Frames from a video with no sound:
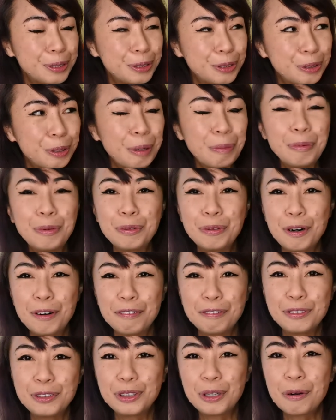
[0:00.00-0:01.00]
trouble
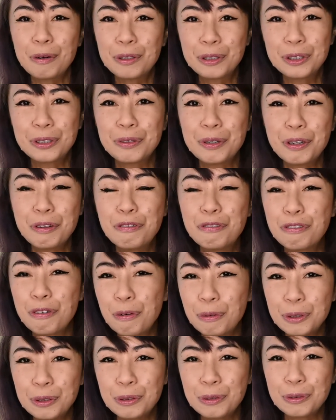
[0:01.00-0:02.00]
of doctoring
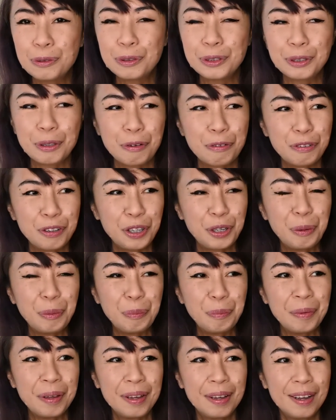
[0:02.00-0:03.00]
photos of
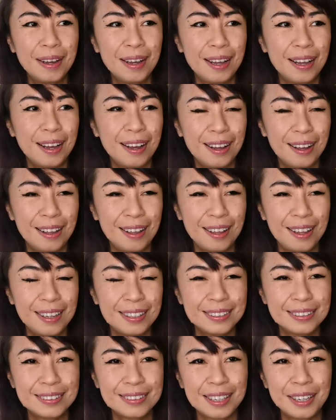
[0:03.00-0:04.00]
him
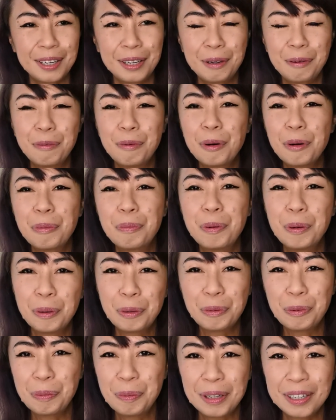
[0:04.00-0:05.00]
as a water
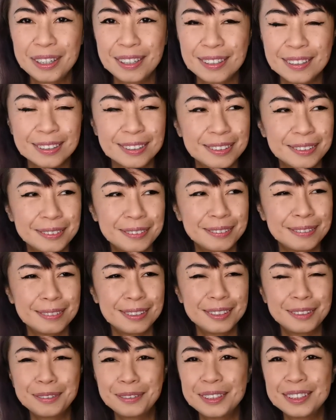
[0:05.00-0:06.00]
polo player. So,
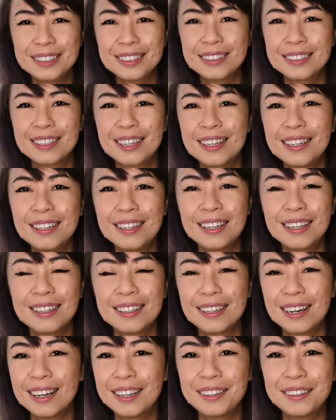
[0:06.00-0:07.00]
you know, they kind of
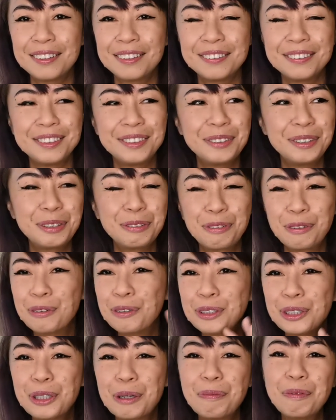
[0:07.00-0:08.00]
like, I don't know, use
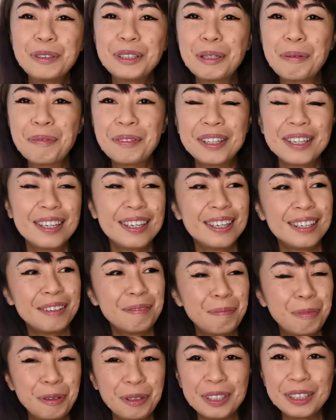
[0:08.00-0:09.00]
Photoshop or something
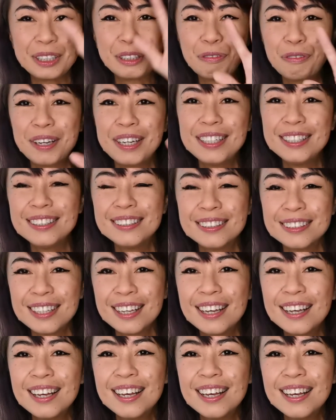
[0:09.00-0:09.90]
and put his face